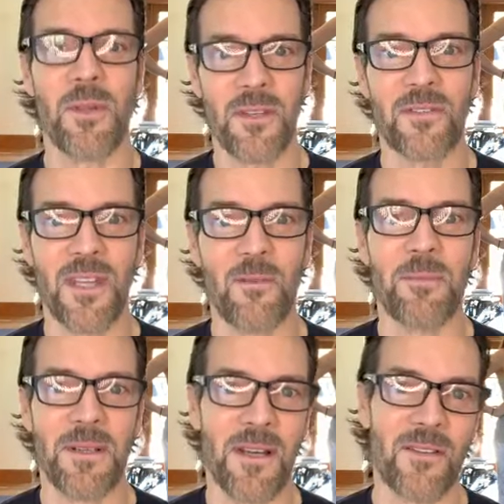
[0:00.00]
us. That would
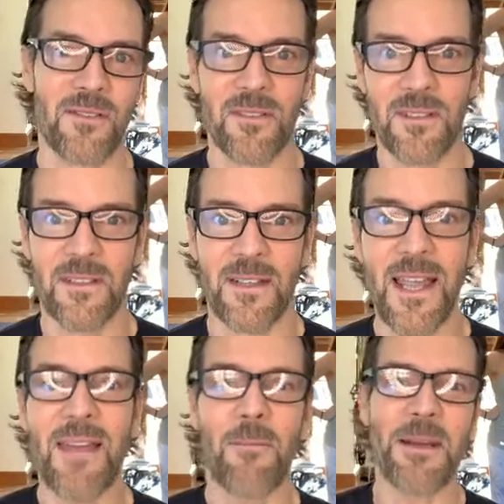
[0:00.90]
be nice.
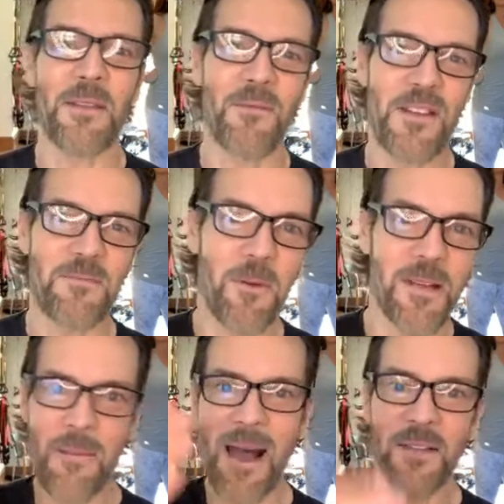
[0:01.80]
Hey, everybody at Facebook,
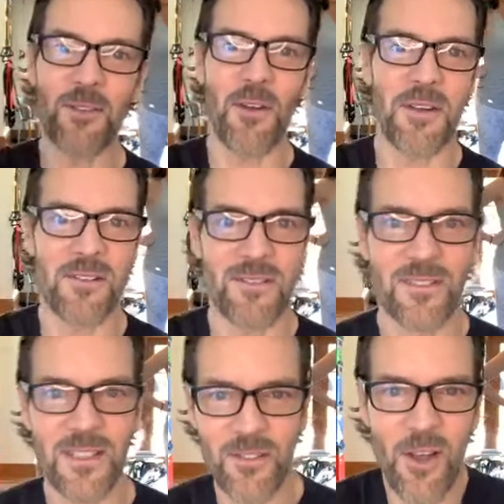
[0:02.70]
come on, join us.
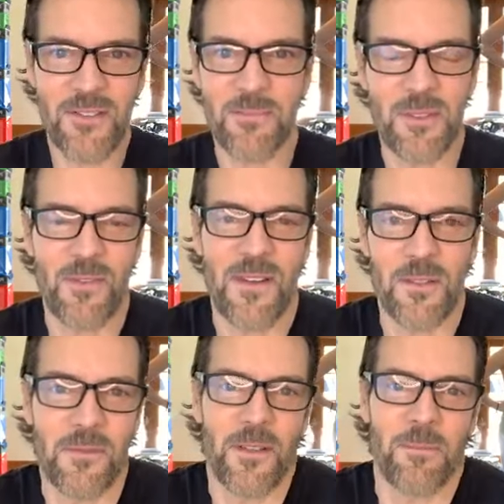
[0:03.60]
It's awesome. It's fun.
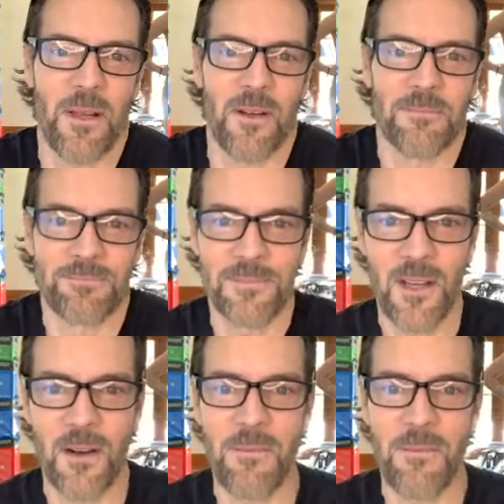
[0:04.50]
You'll feel better. All right.